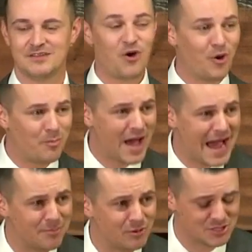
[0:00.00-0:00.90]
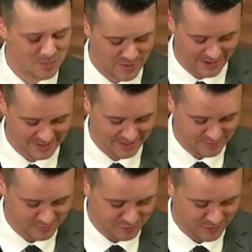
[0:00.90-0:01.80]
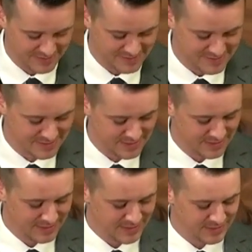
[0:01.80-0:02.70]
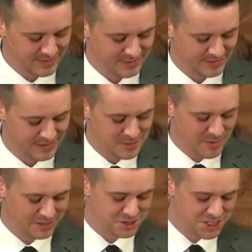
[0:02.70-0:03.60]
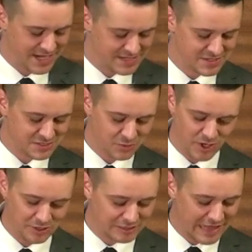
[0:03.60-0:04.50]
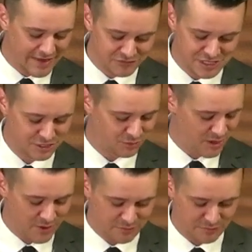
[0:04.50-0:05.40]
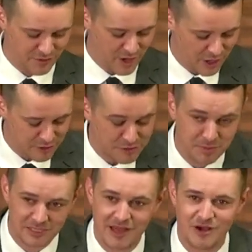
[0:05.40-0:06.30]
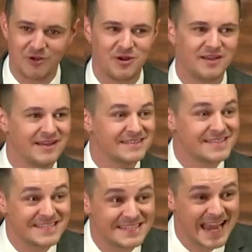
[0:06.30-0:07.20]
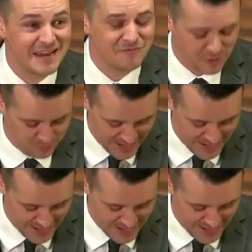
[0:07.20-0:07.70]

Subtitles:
The whole Bible's about Him, friends. It's about Jesus, the one who left His throne for earth below to save a